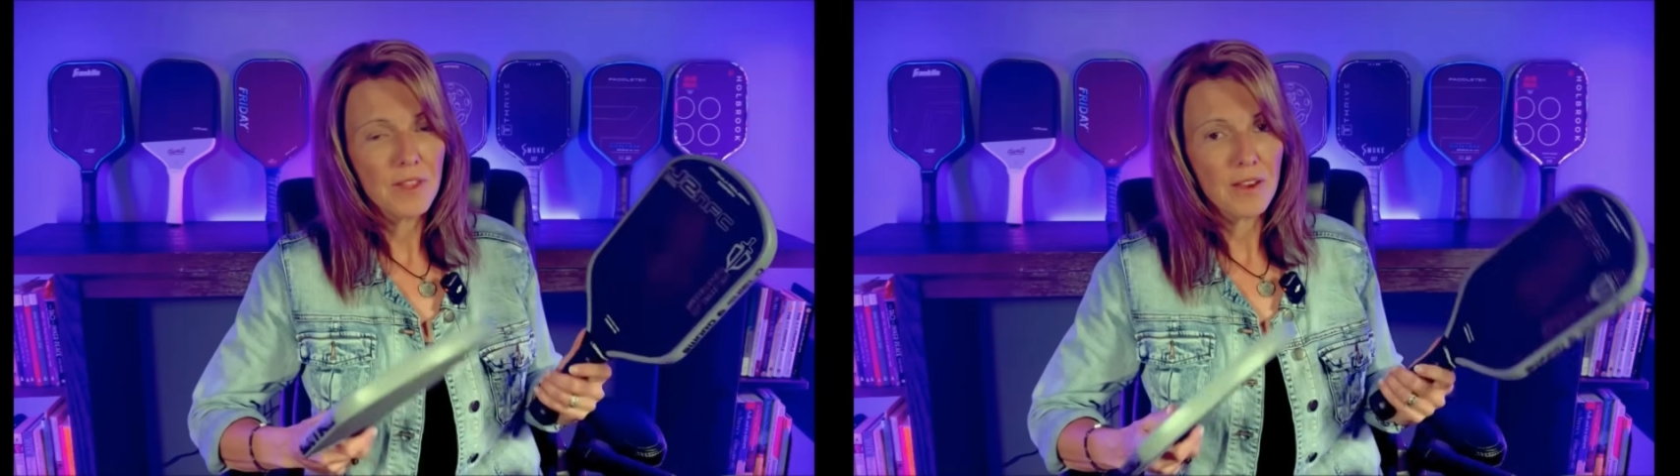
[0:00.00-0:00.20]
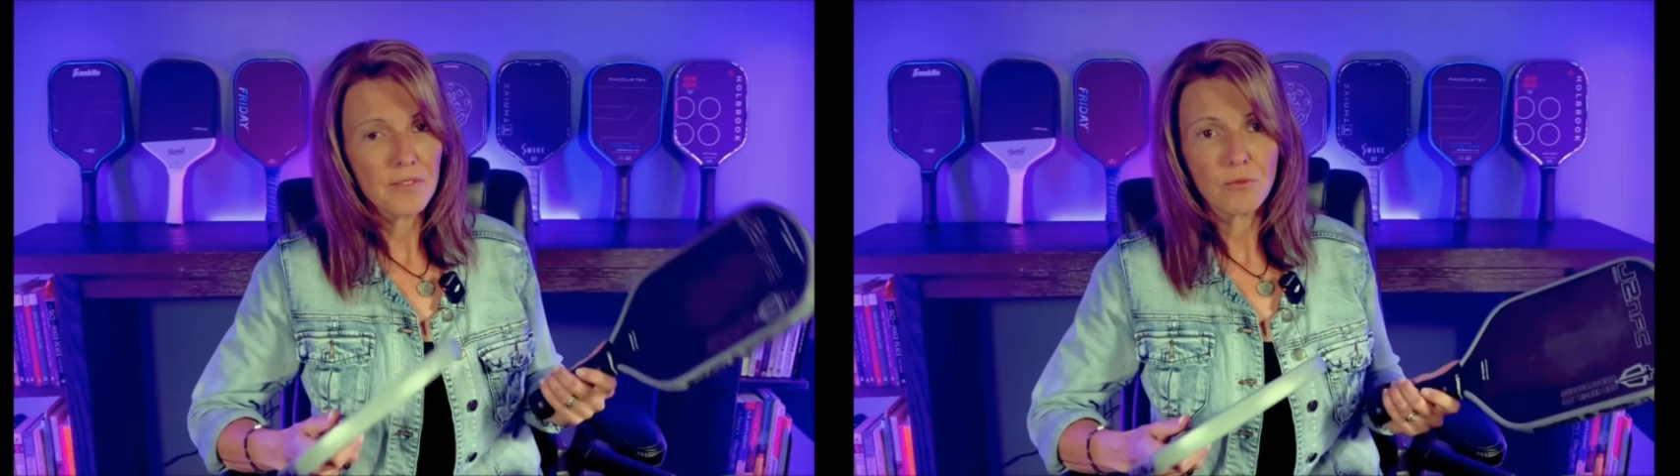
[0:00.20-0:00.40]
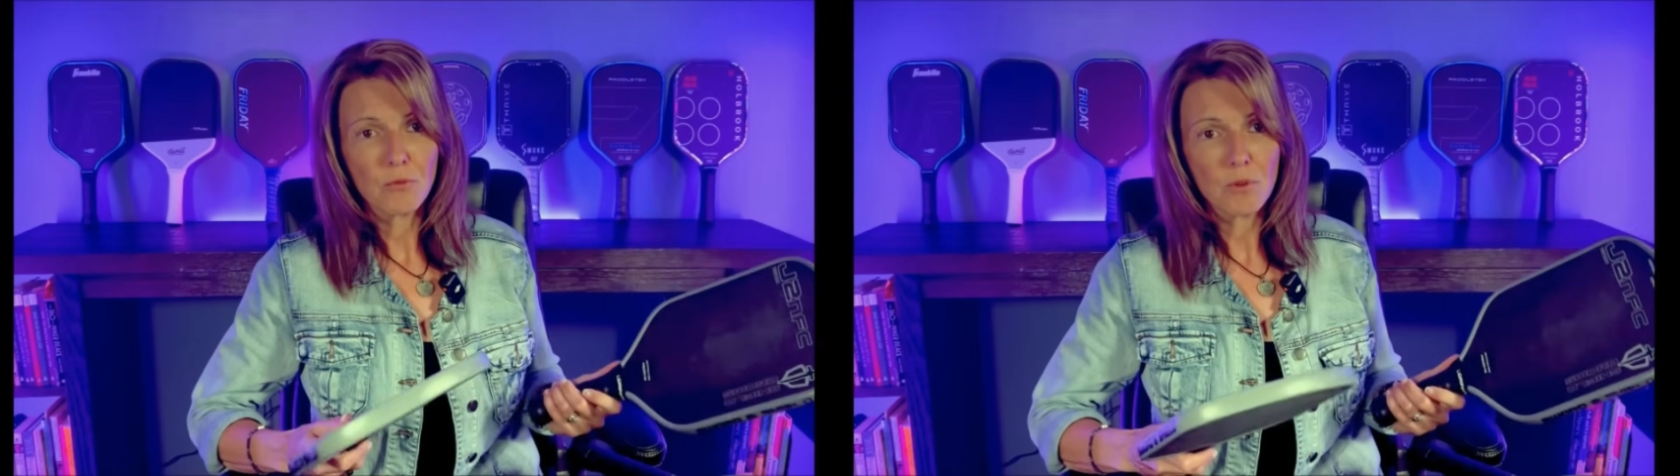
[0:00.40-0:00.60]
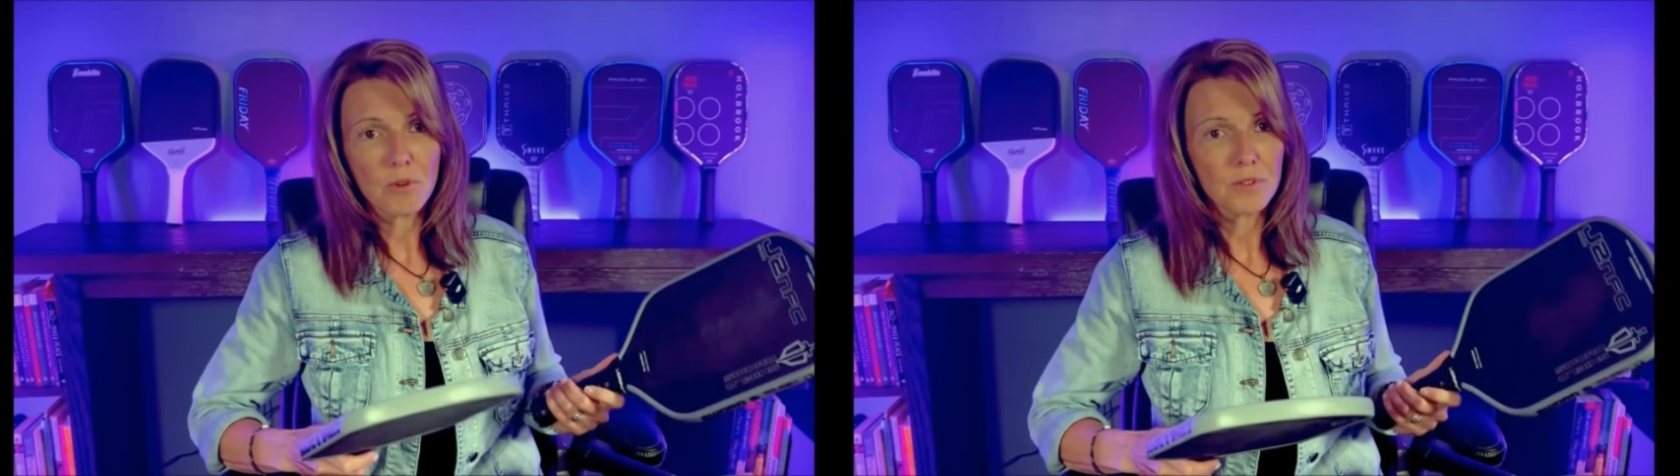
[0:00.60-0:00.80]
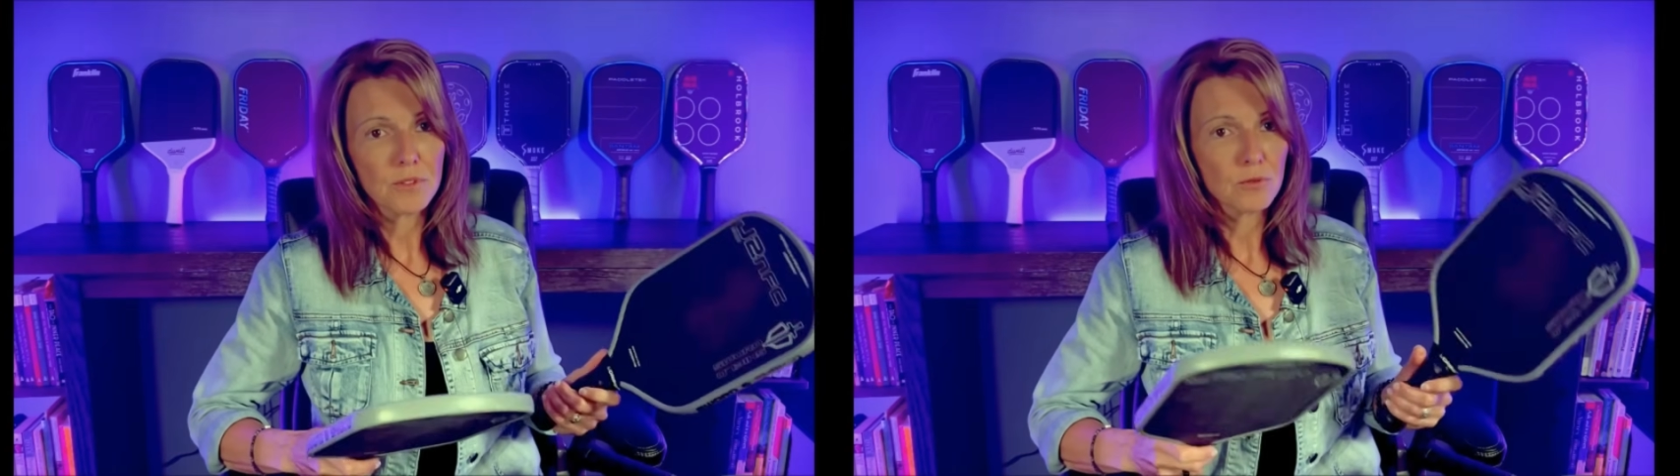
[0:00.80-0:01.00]
not
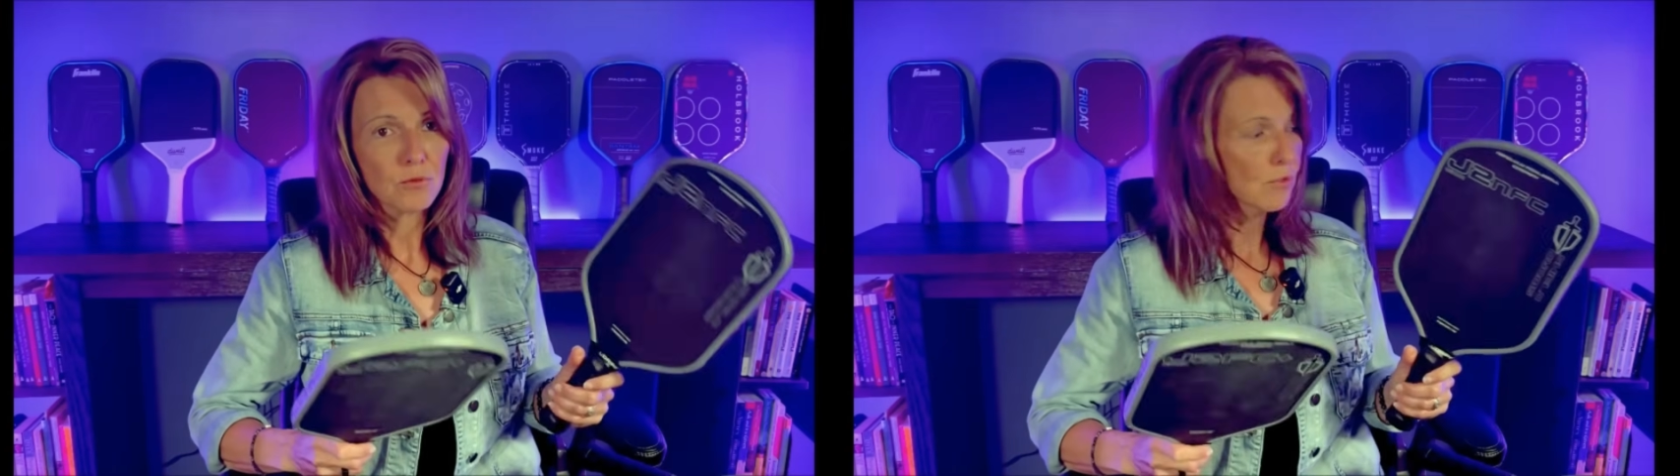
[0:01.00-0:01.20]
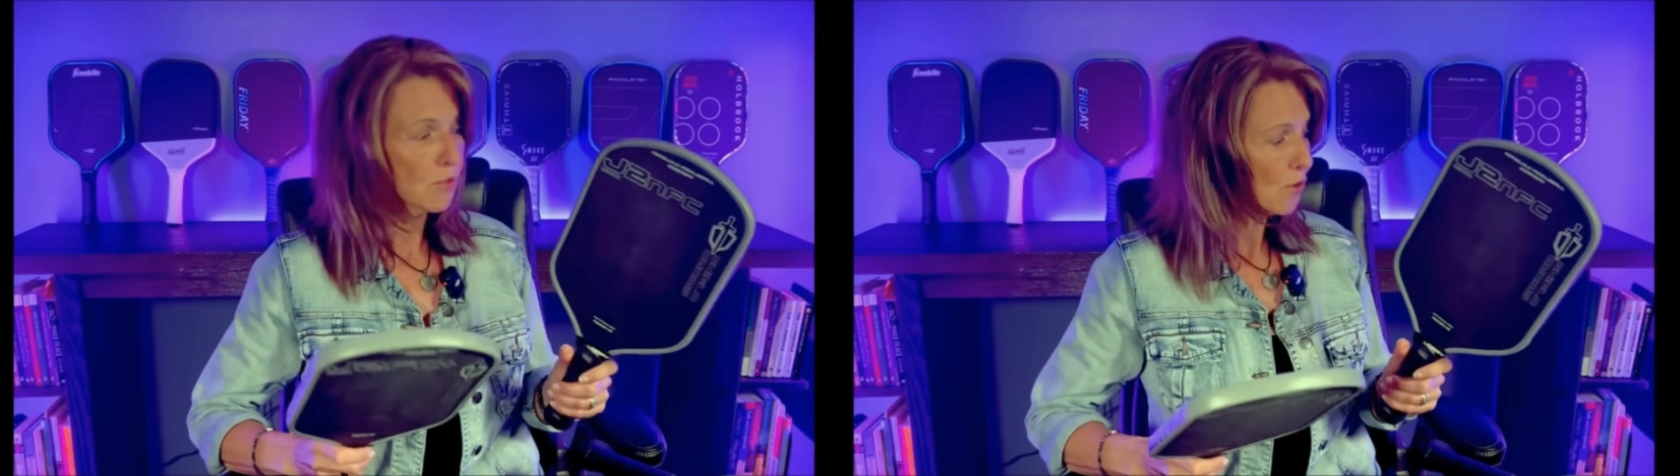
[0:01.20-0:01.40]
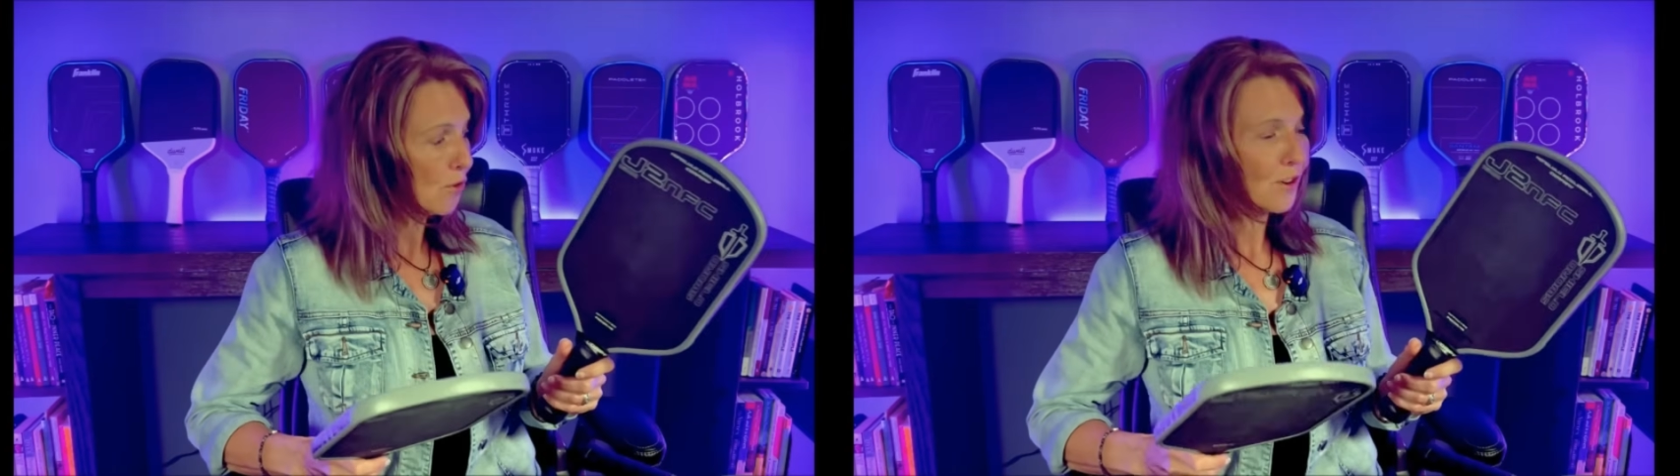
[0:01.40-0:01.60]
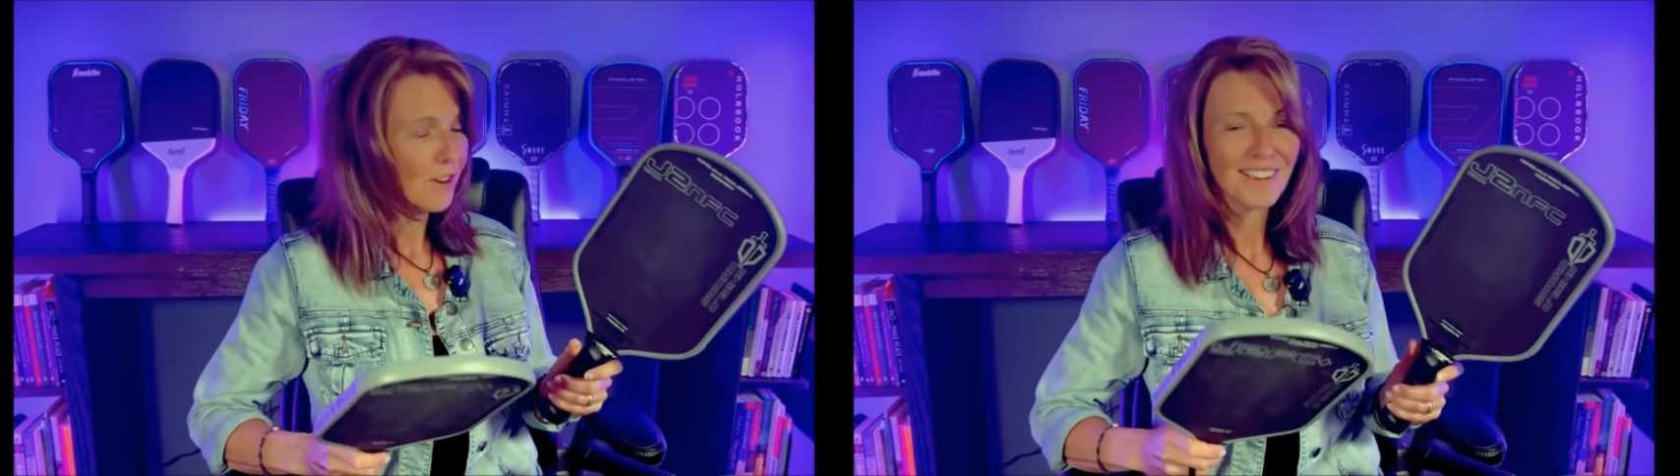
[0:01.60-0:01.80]
for the SURTR,